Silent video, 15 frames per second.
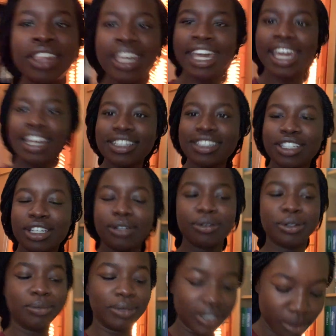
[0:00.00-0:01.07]
can't see your
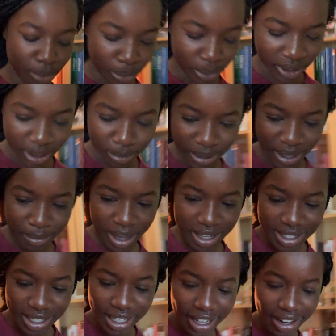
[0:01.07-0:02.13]
room. It's a really big mess
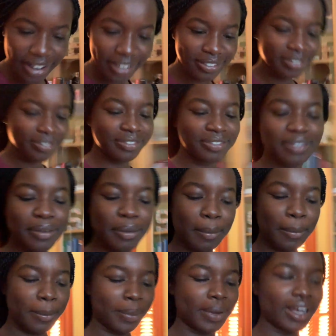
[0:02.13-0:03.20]
in here.
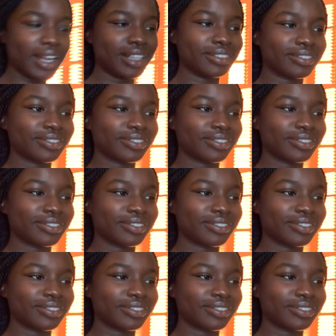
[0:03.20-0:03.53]
But